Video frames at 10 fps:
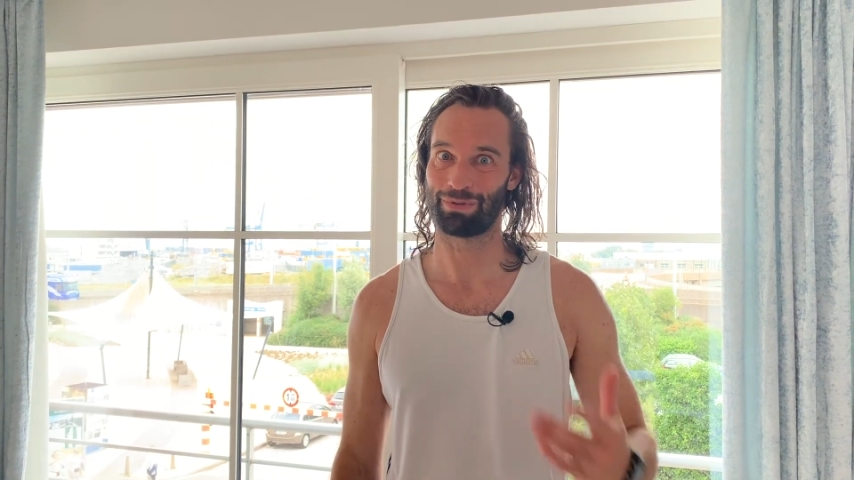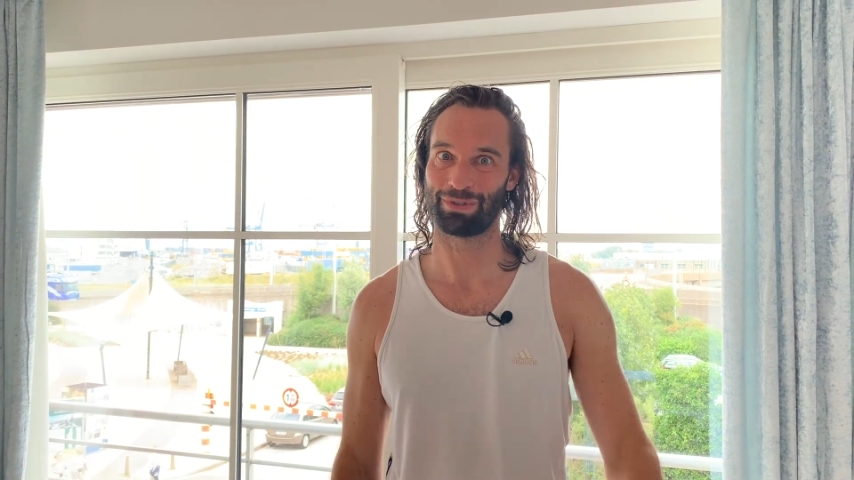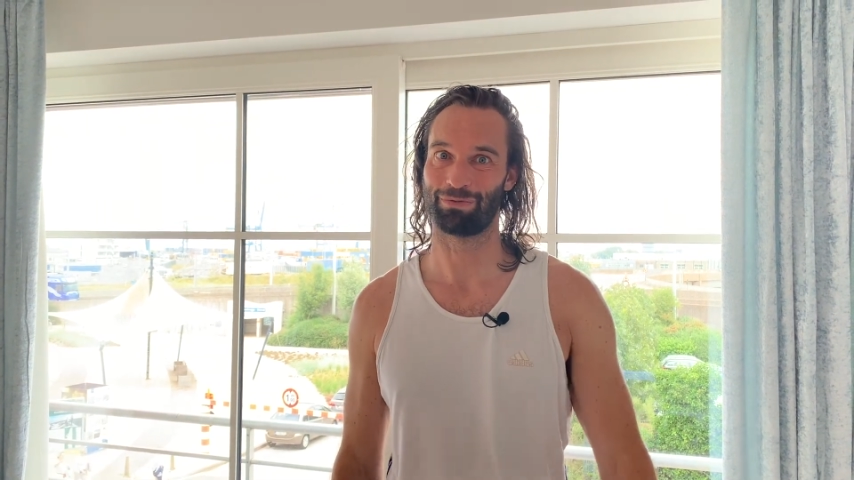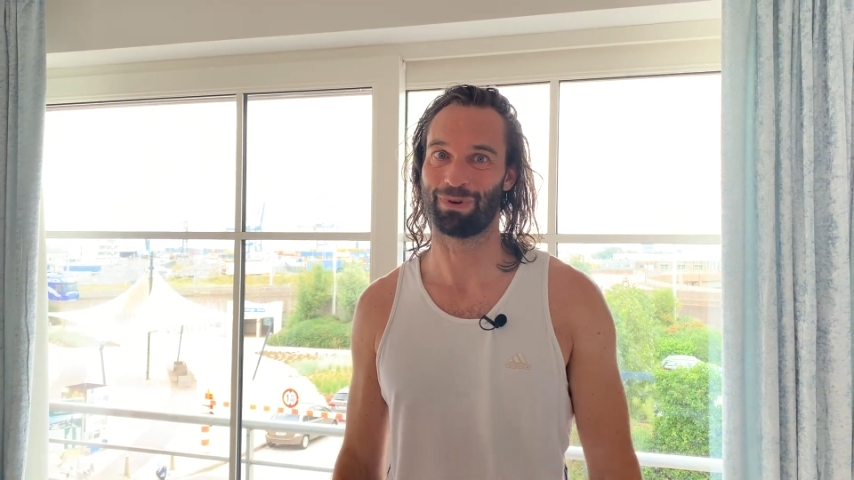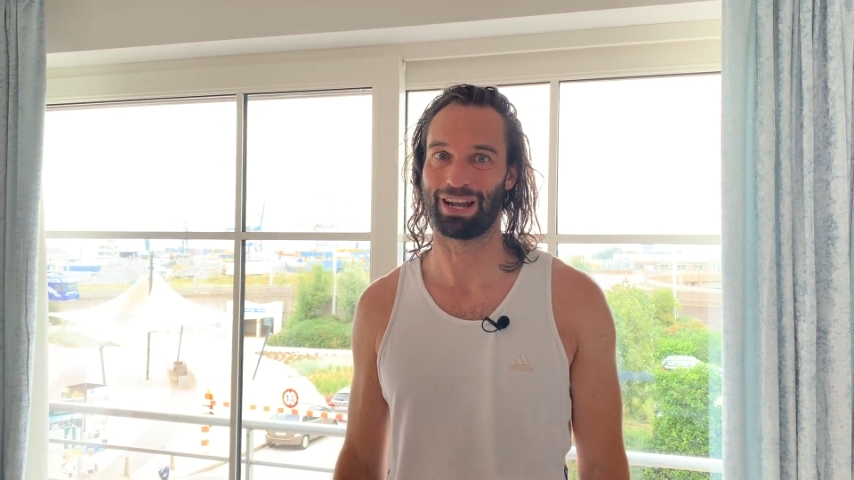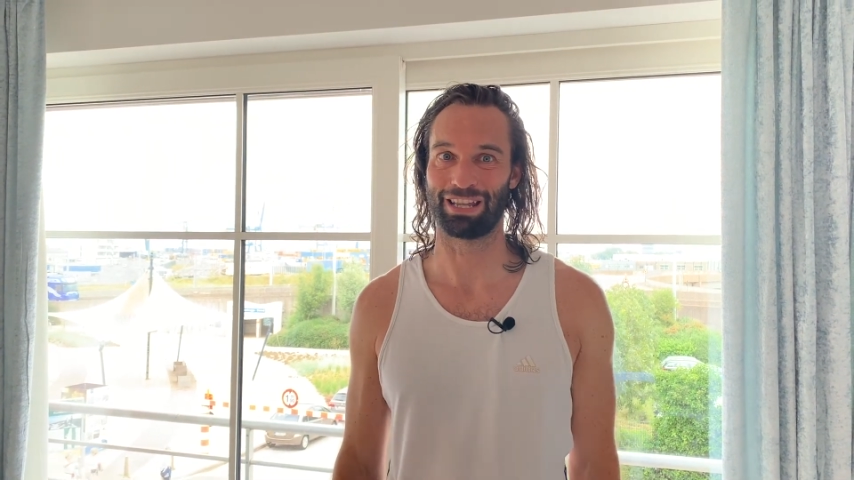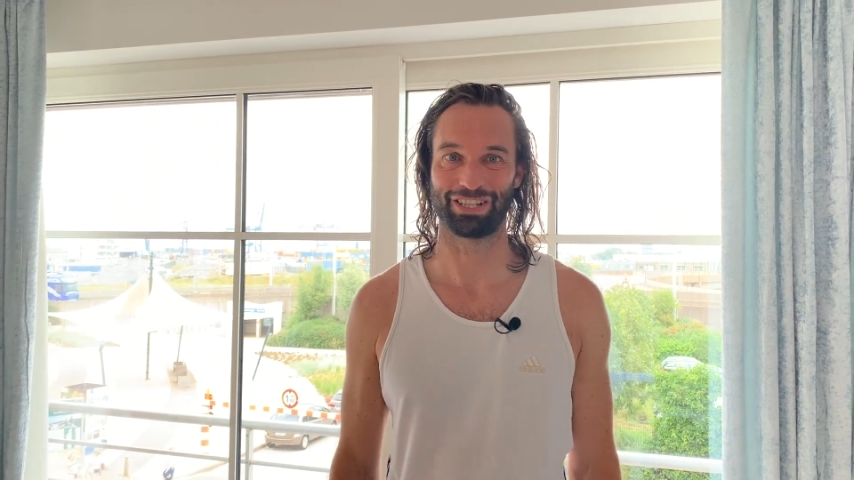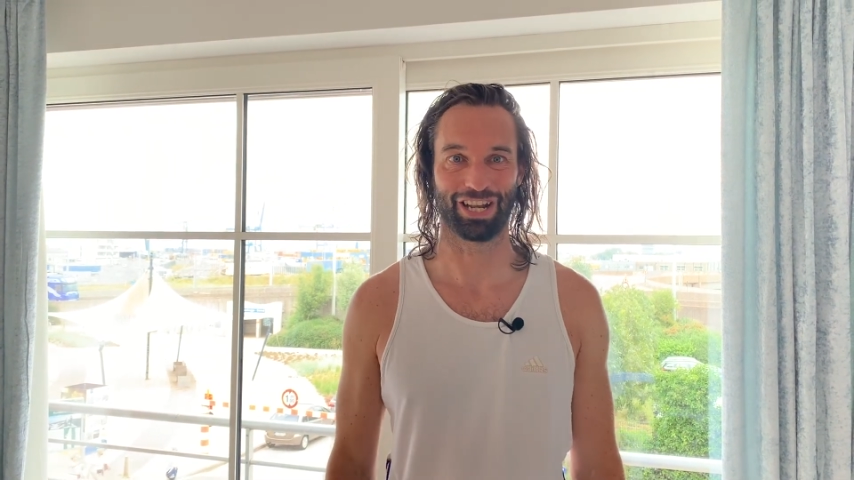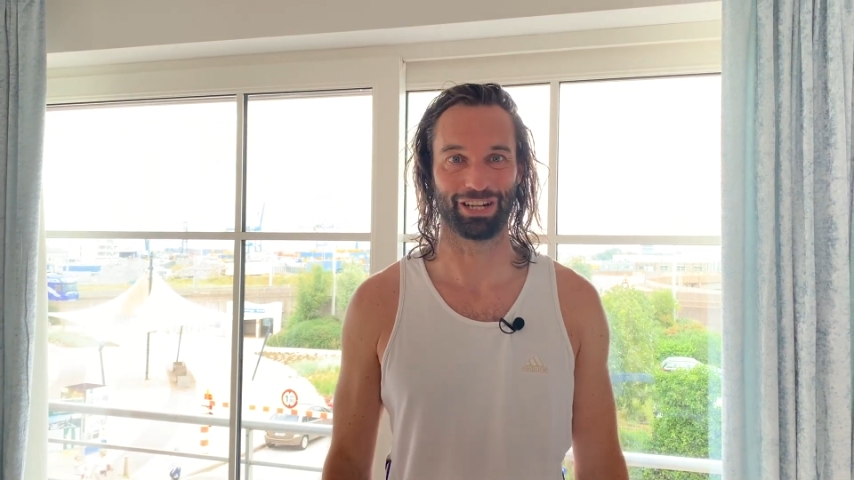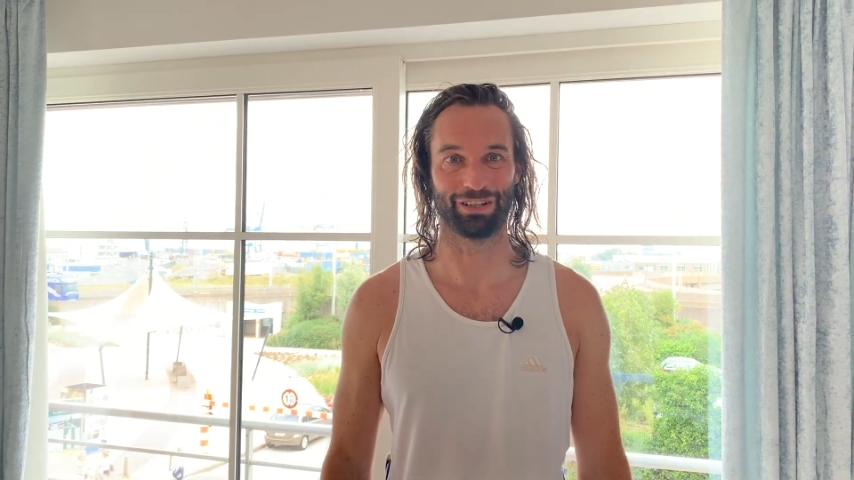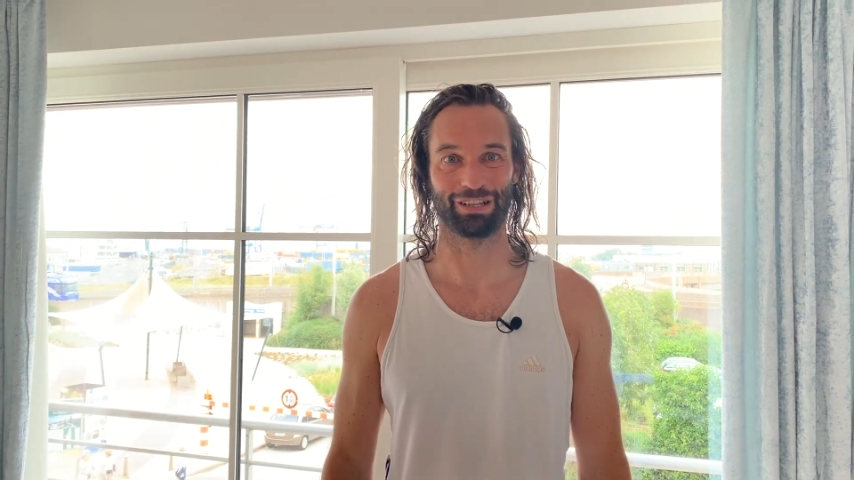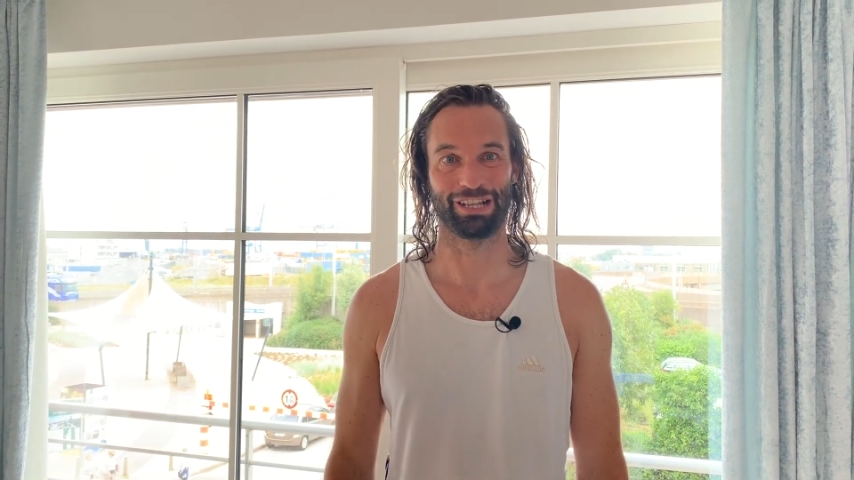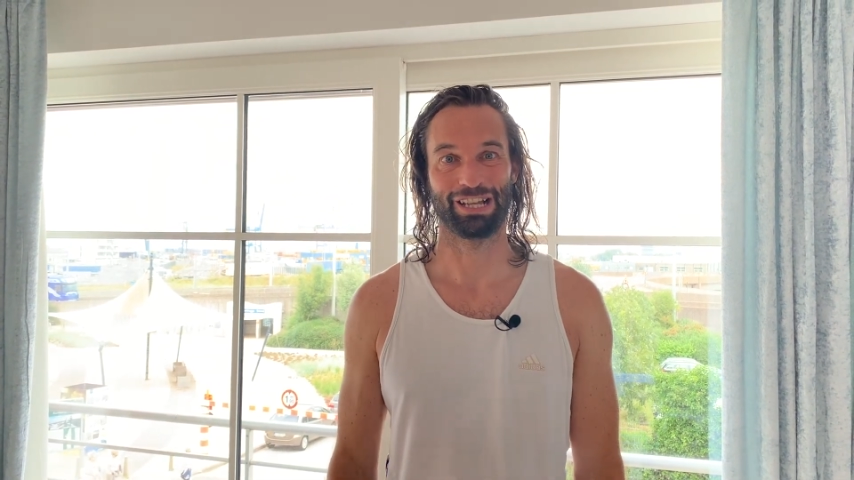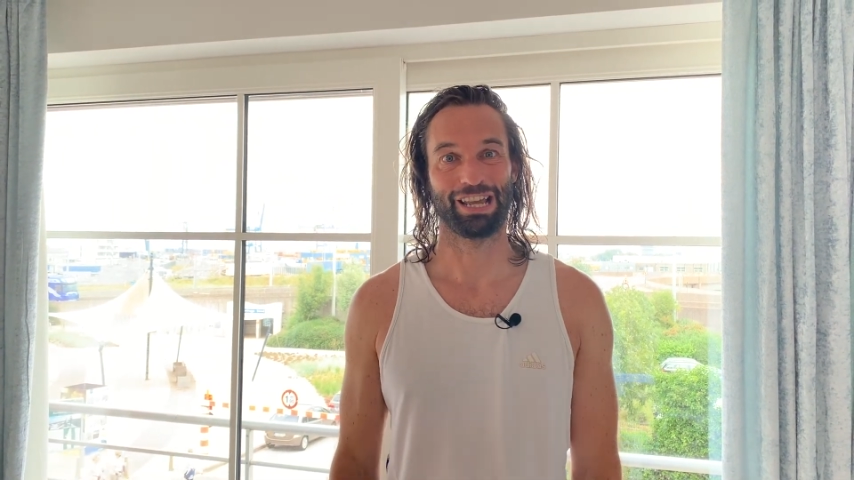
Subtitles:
to my channel